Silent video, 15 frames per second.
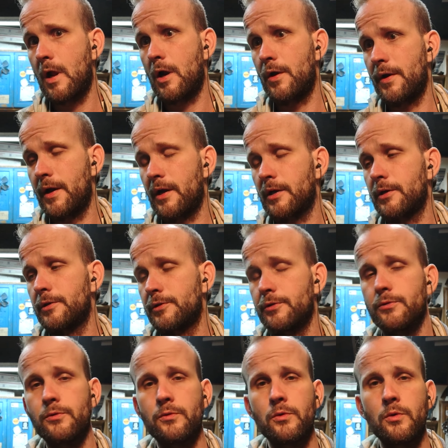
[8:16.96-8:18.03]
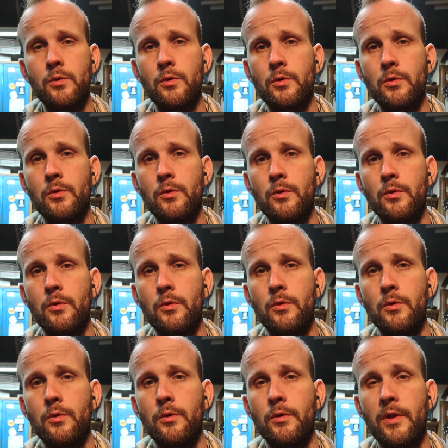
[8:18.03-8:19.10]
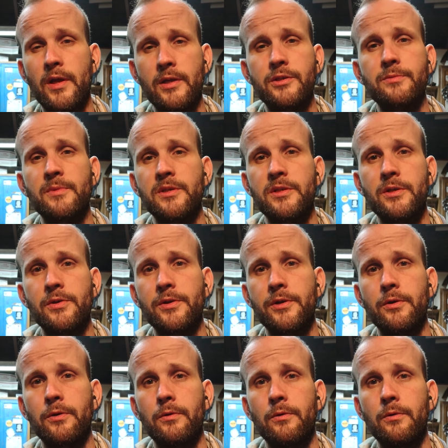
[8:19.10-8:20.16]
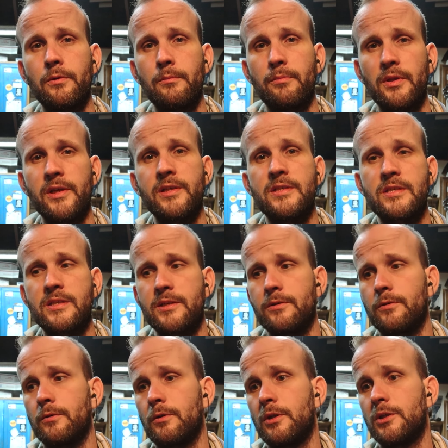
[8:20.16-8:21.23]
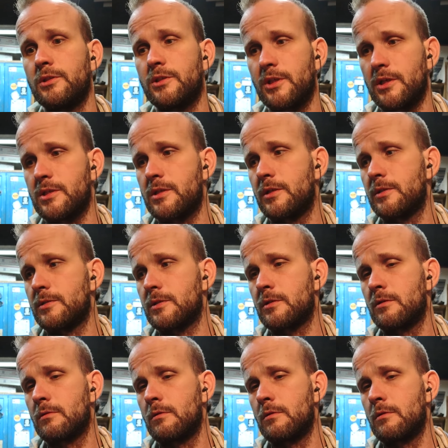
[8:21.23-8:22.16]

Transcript: are not going to do edge material, blade steel justice.